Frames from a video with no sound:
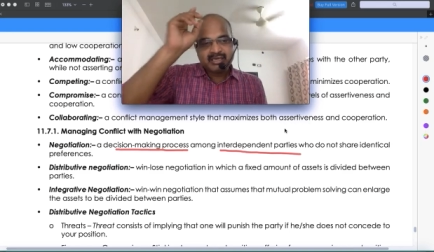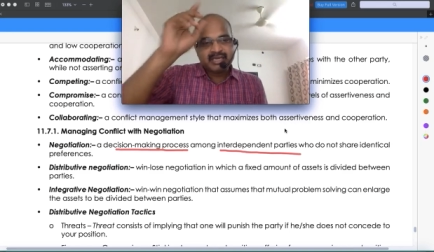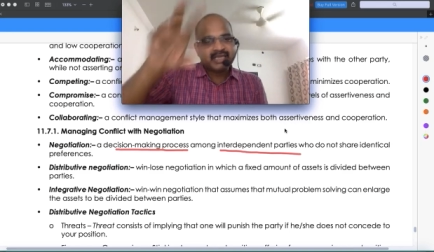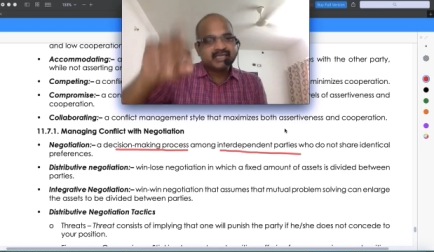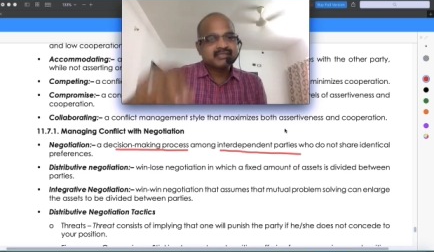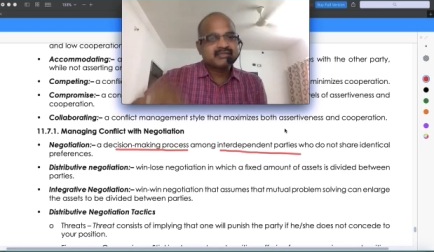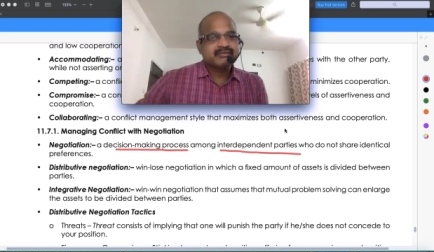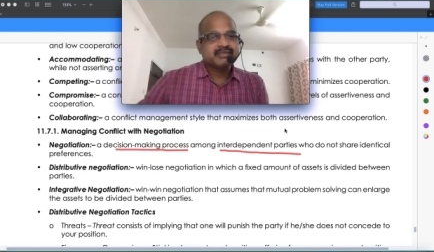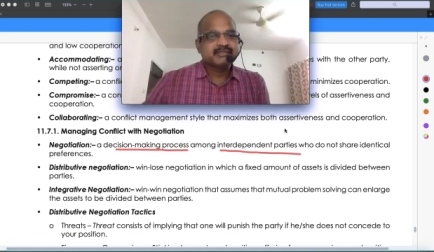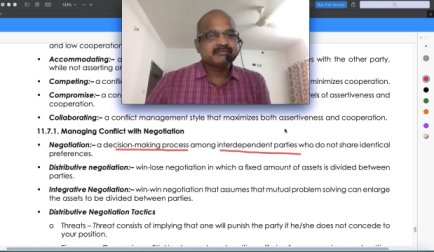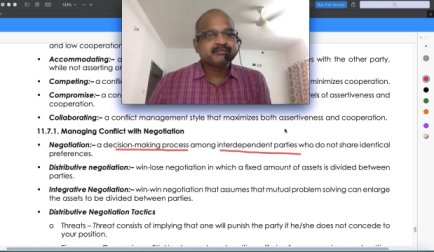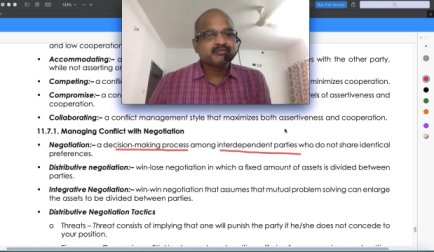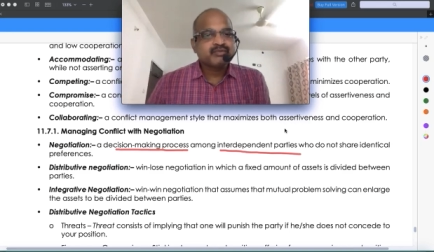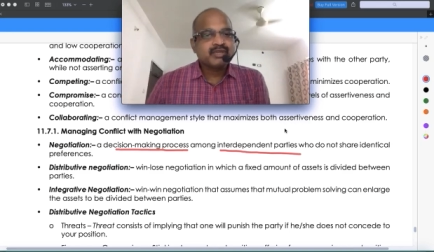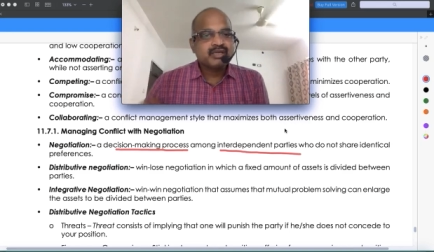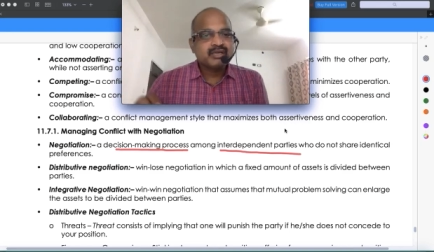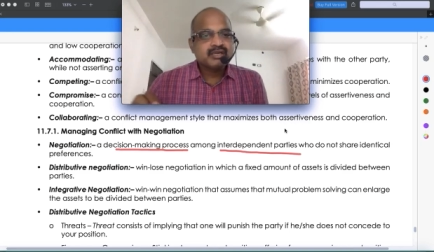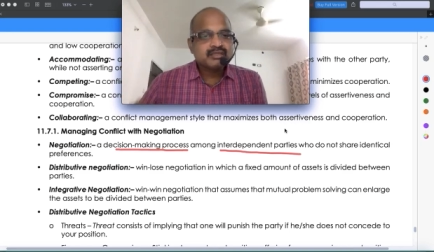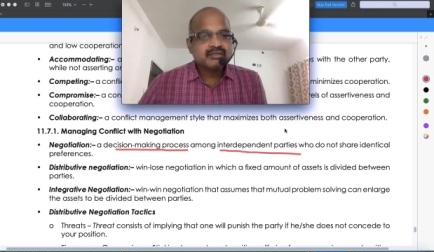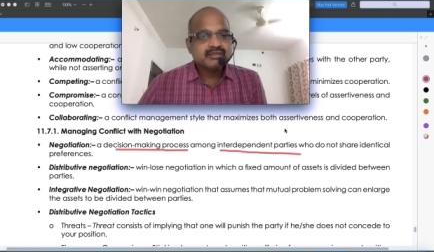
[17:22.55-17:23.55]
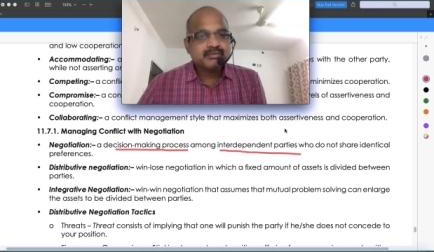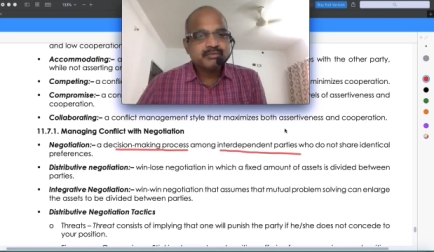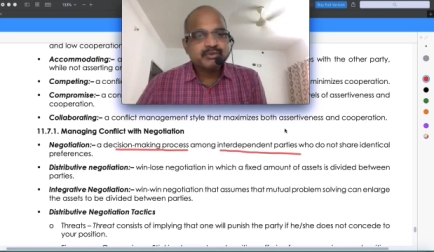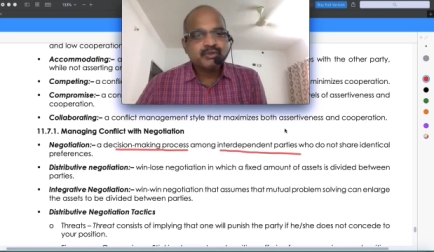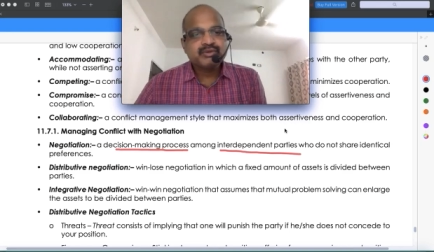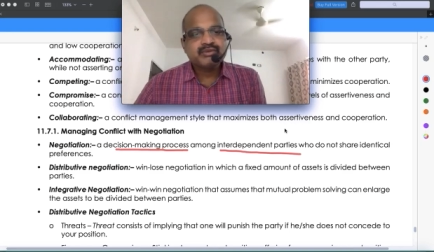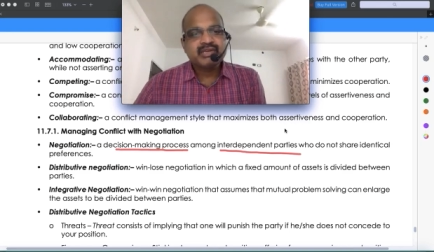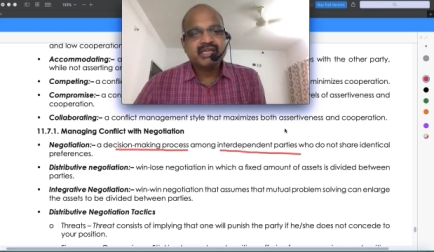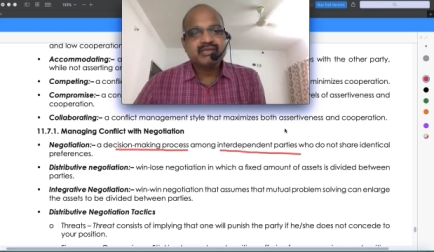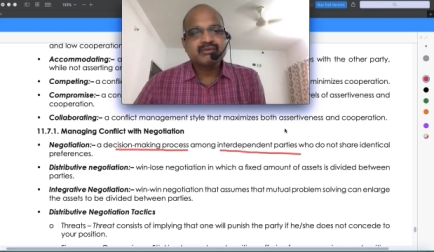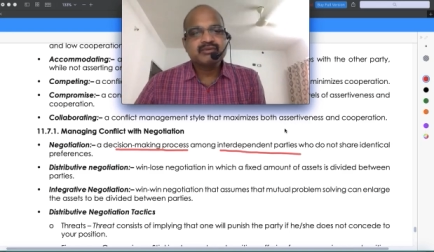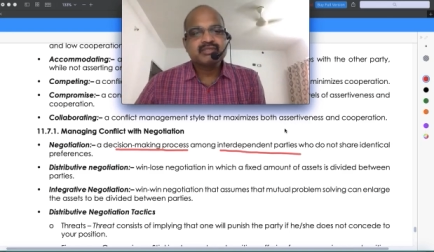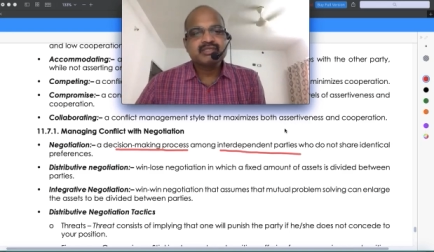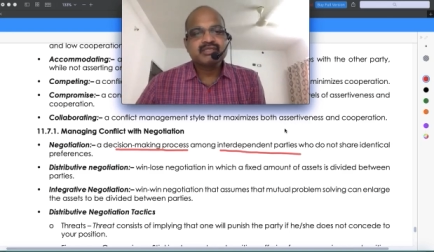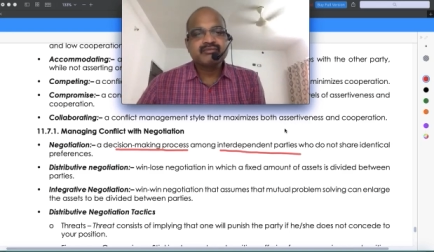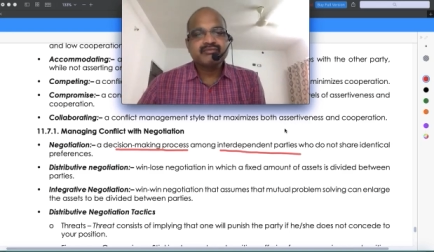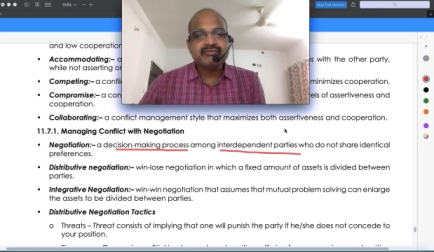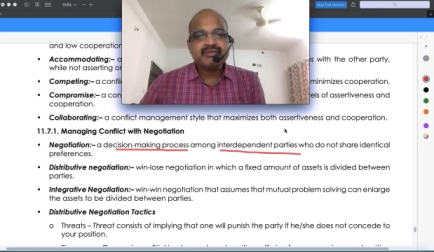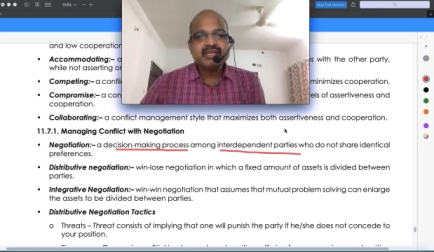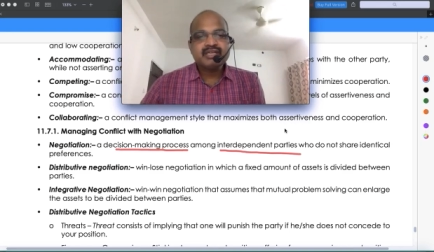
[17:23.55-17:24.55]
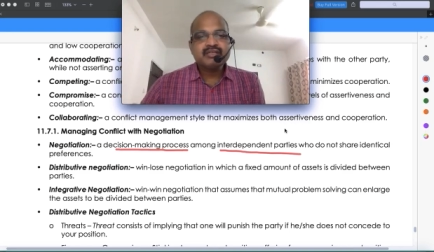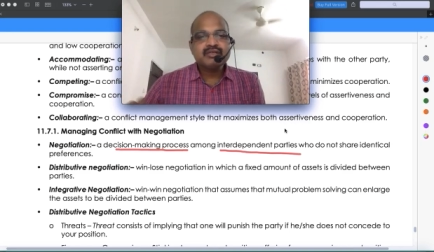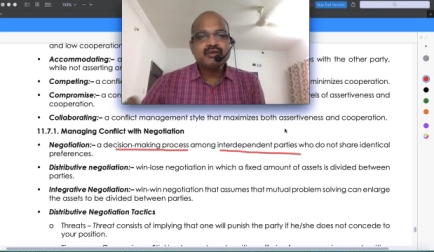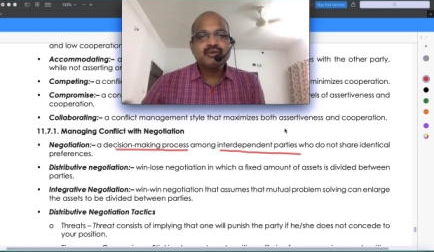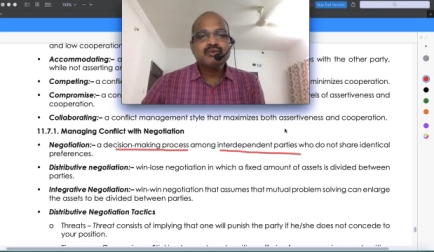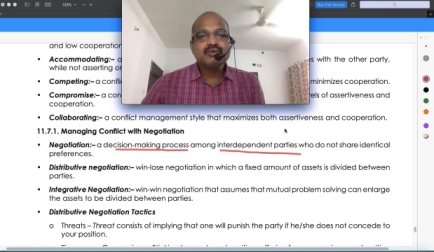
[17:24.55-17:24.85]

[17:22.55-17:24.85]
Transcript: next one distributive negotiation win